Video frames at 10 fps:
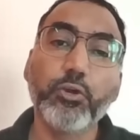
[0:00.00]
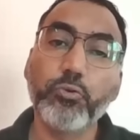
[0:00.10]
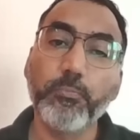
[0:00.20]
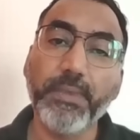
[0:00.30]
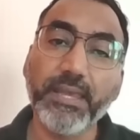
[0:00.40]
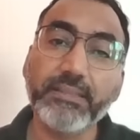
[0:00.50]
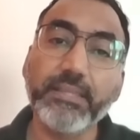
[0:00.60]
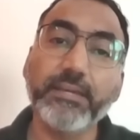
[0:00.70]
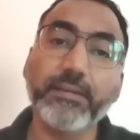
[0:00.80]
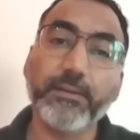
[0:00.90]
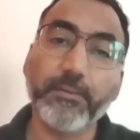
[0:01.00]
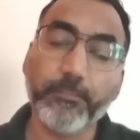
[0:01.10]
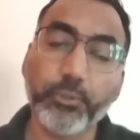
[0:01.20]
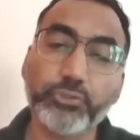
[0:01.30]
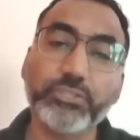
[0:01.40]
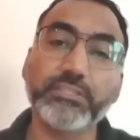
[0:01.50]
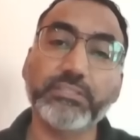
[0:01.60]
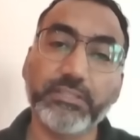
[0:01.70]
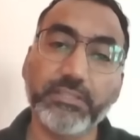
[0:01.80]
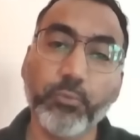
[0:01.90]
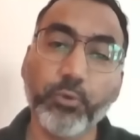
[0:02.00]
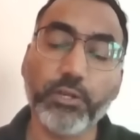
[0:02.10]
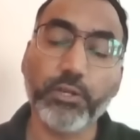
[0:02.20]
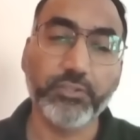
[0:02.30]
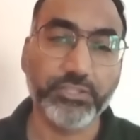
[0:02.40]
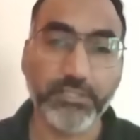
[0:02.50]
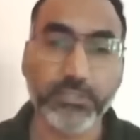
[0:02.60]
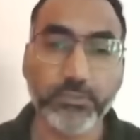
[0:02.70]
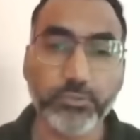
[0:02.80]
to make their processes more efficient.